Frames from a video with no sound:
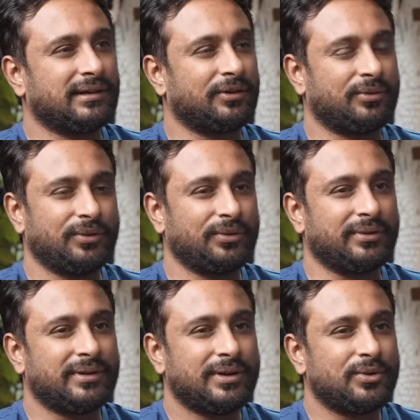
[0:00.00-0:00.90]
I don't know
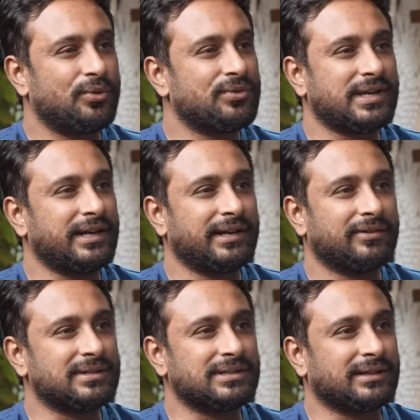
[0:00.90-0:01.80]
whose idea
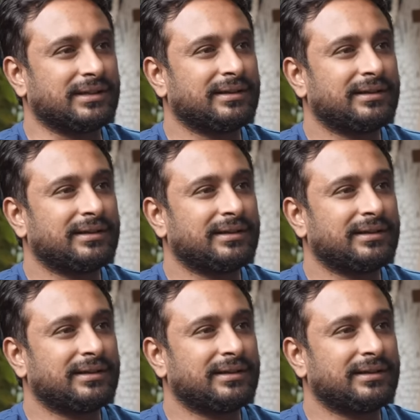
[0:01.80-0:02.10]
was it.